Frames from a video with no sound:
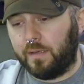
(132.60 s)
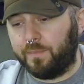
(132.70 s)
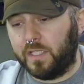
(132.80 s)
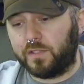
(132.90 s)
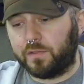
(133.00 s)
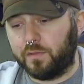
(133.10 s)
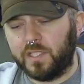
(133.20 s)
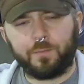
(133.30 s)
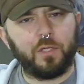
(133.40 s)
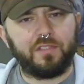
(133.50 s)

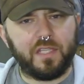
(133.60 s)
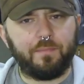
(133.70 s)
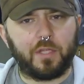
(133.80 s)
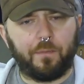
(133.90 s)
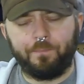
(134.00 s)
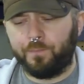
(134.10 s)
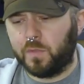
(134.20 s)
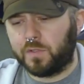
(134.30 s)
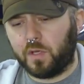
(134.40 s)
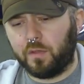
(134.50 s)
It's pretty steep though,
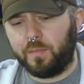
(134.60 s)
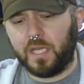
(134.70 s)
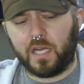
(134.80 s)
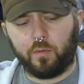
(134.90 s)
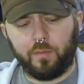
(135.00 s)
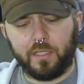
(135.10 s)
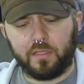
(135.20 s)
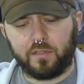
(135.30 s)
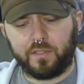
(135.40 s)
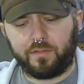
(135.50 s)
so the Miata will be a
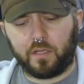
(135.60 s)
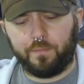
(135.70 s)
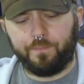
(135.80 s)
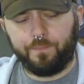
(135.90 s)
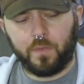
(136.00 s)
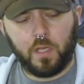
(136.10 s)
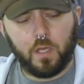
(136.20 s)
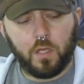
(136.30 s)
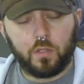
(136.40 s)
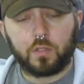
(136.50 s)
little difficult.
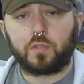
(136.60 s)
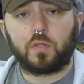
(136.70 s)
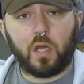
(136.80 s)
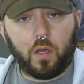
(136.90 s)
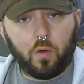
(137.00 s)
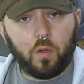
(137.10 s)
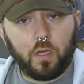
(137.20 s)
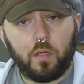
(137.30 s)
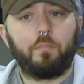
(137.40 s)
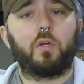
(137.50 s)
So
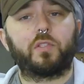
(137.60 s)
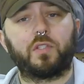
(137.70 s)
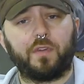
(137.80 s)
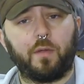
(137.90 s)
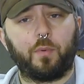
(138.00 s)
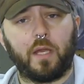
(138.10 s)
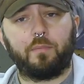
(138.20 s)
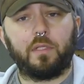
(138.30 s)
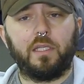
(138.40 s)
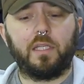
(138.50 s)
most of our
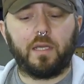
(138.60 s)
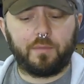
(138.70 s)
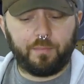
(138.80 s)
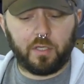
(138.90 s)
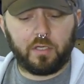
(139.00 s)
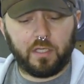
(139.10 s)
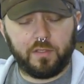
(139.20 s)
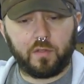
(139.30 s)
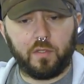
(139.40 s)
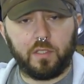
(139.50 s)
prep leading up to Burke
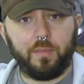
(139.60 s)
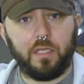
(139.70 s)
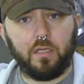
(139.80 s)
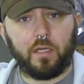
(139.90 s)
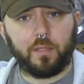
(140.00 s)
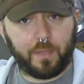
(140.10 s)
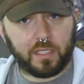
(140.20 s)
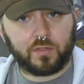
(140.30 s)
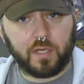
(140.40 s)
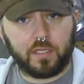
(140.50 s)
is going to be on the
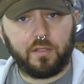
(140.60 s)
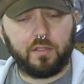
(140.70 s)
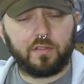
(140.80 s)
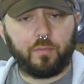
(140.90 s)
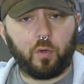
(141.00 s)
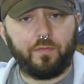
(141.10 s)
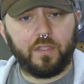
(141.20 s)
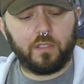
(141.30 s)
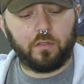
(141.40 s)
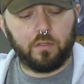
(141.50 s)
box truck, the support
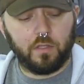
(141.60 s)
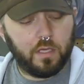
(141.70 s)
vehicle,